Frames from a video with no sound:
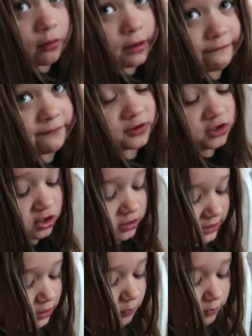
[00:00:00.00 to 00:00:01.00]
What if it
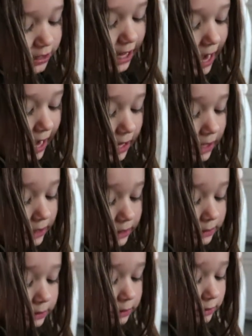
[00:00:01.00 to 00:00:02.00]
turns out black?
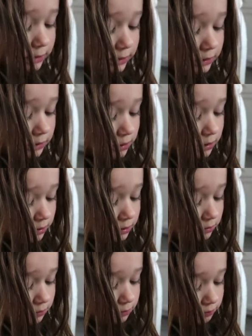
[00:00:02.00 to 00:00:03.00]
It's green
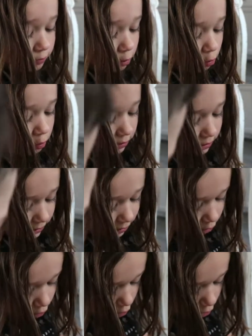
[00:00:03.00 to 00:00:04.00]

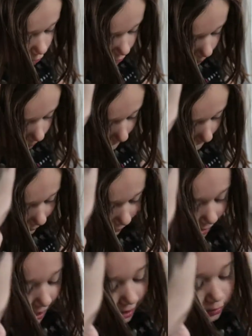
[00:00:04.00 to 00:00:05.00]
it looks
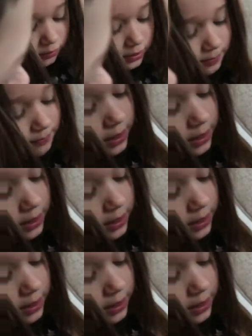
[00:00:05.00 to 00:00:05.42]
black. So maybe